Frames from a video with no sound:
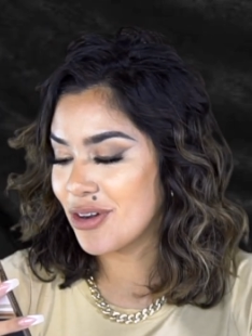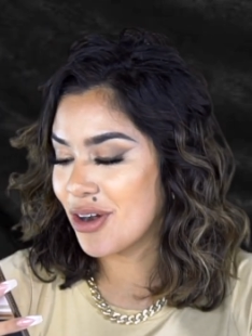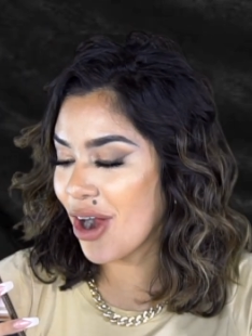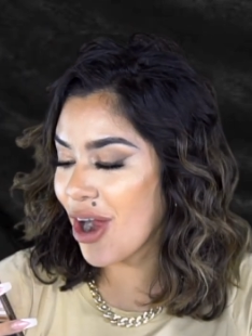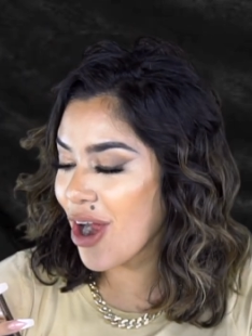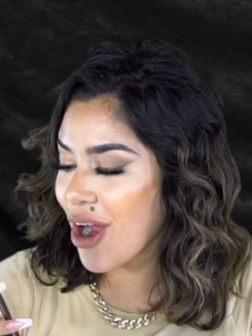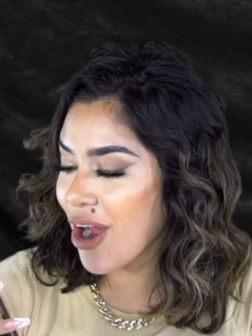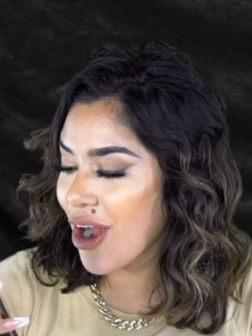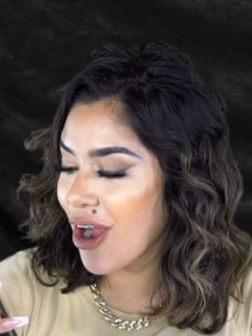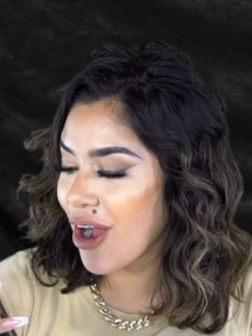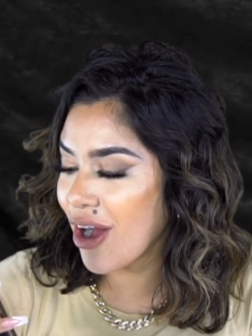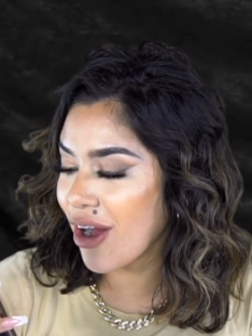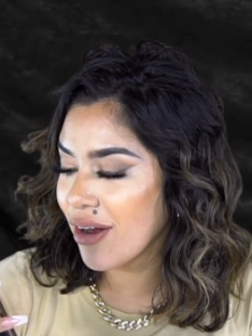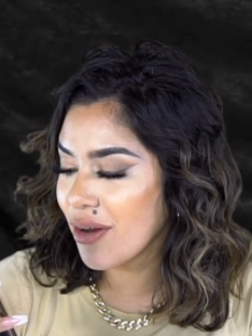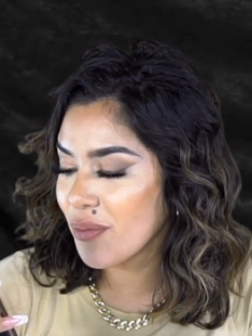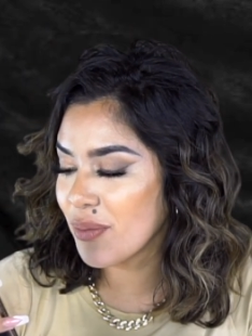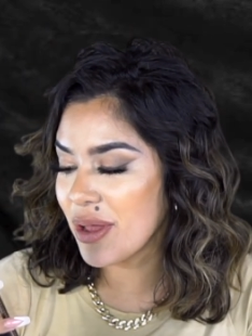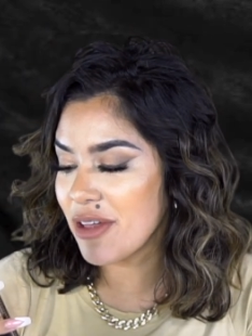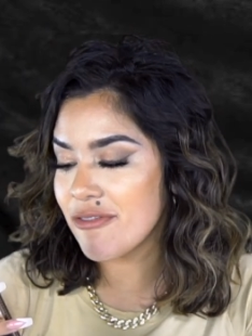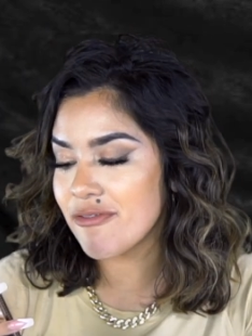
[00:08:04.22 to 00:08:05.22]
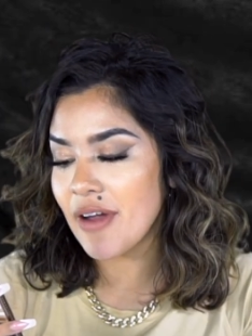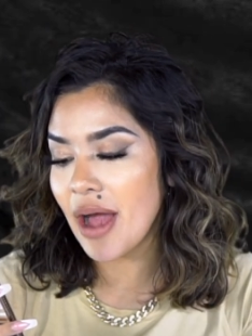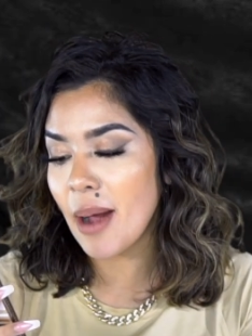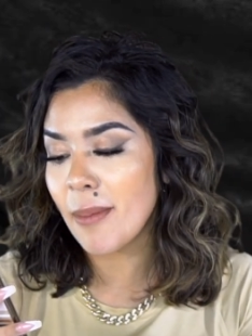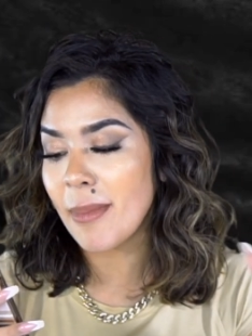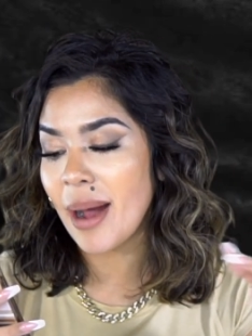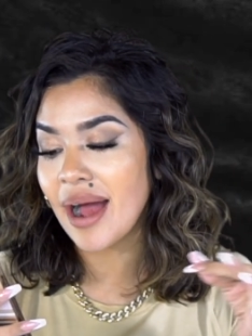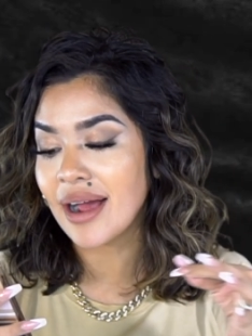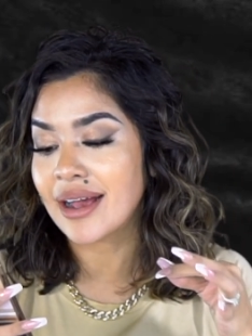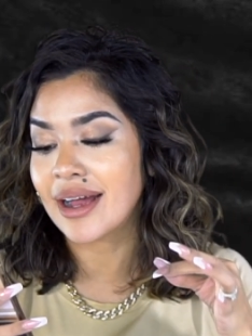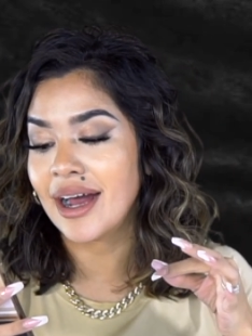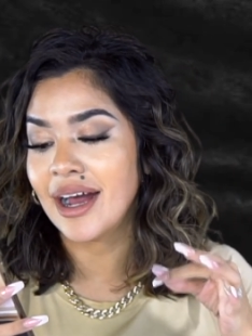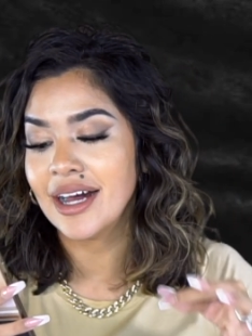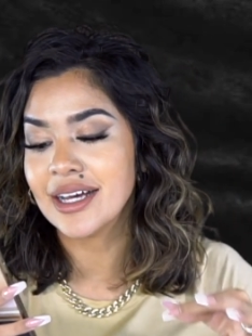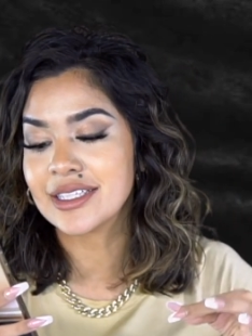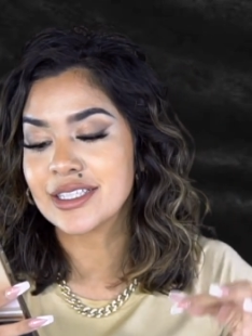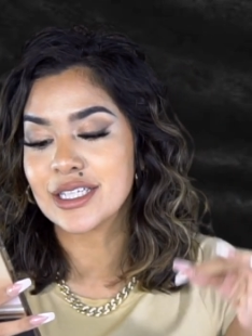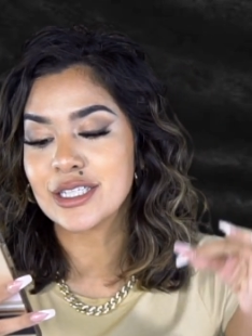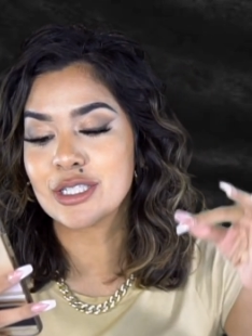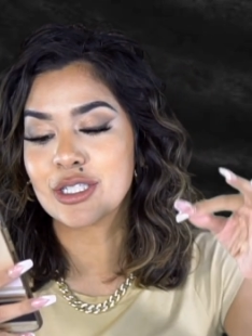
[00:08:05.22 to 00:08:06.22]
girl, we found my
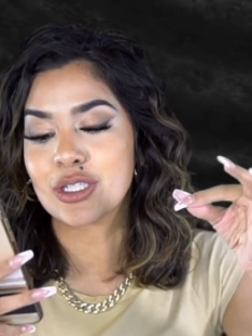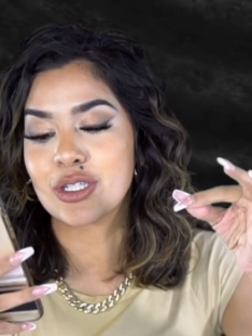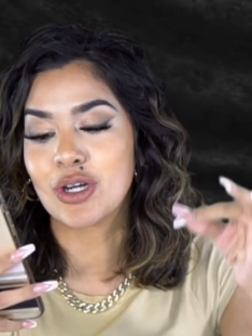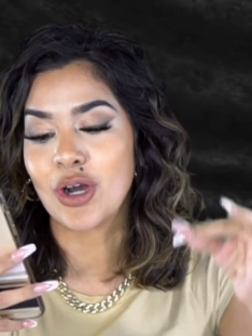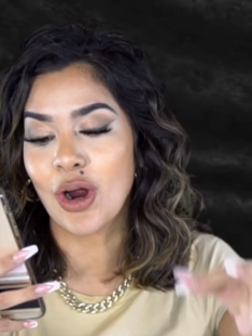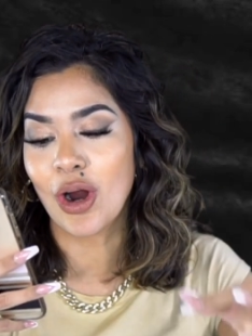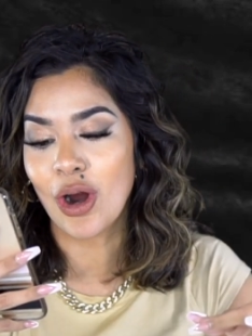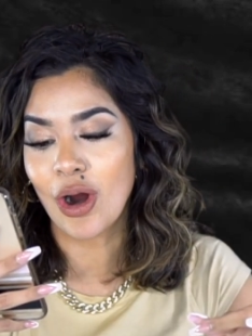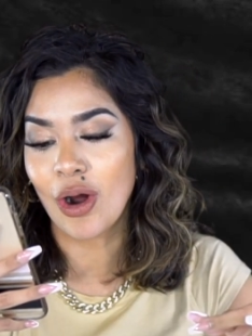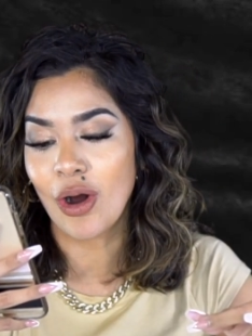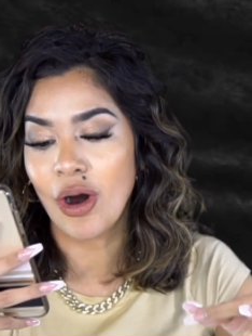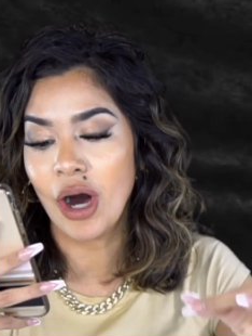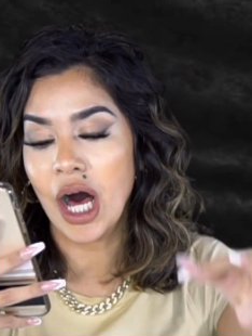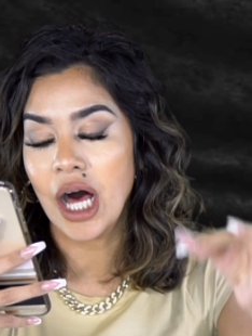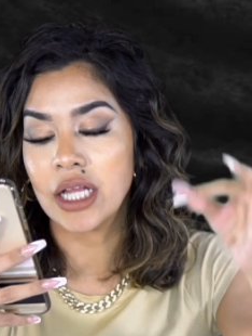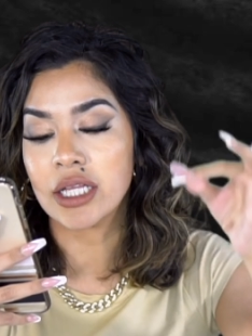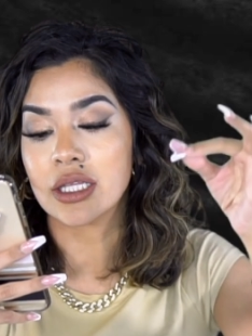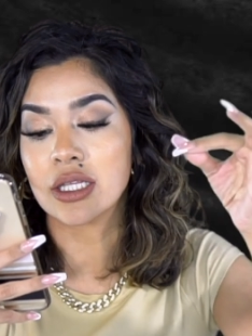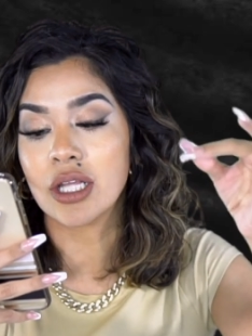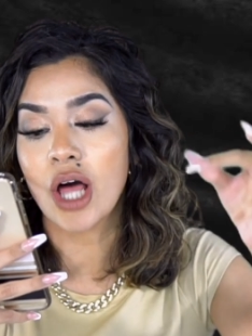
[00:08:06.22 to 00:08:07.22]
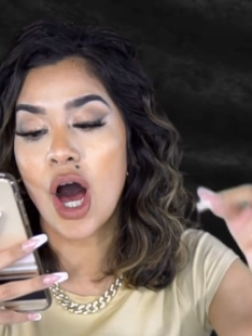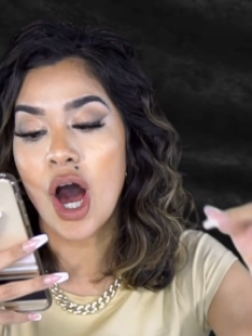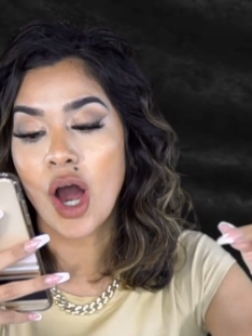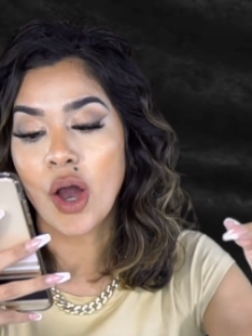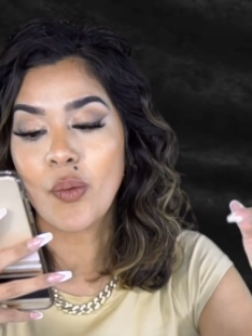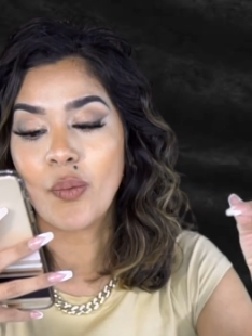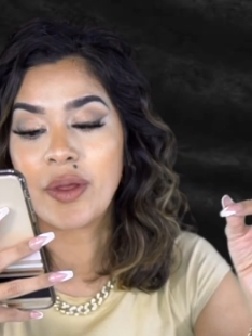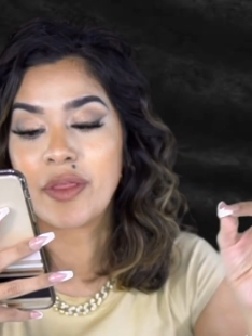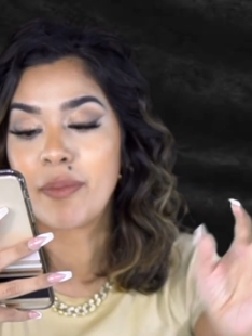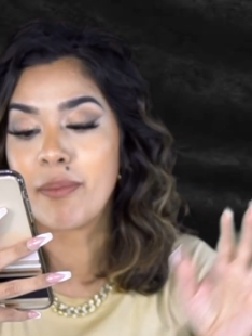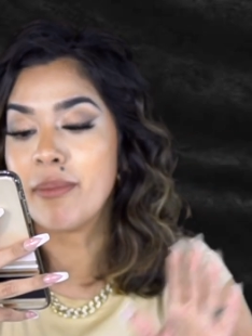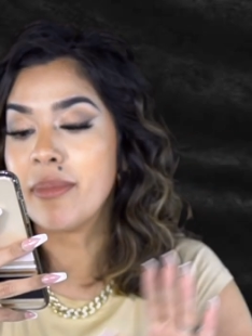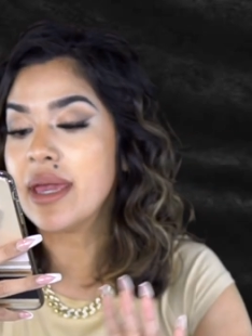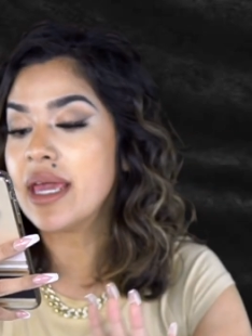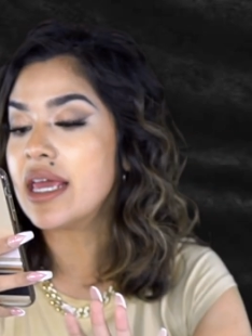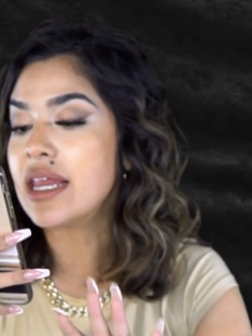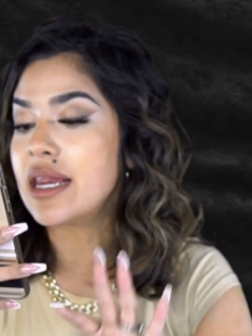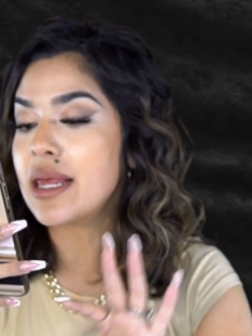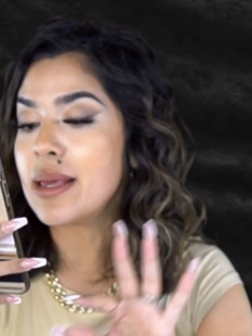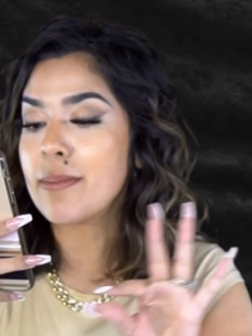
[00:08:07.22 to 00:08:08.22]
cousin's girl along with
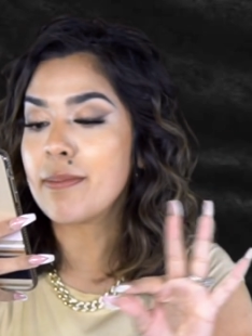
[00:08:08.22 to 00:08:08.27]
many,